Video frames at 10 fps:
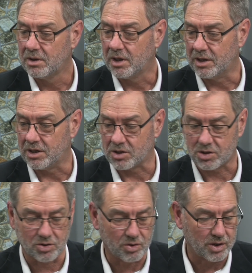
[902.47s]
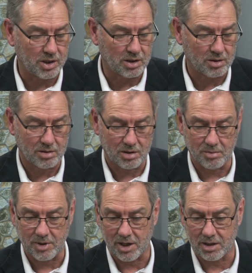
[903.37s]
And there's a story
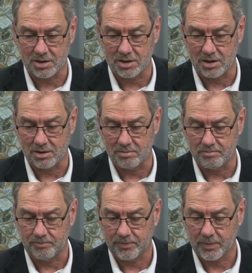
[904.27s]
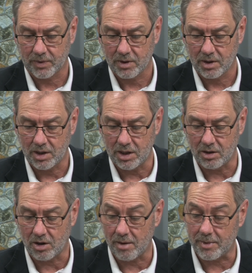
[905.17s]
about in
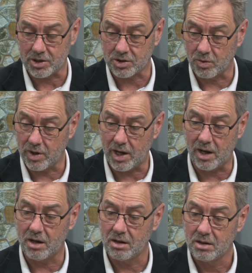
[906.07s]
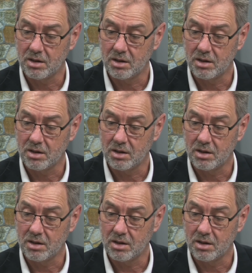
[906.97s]
Highmarsh Square,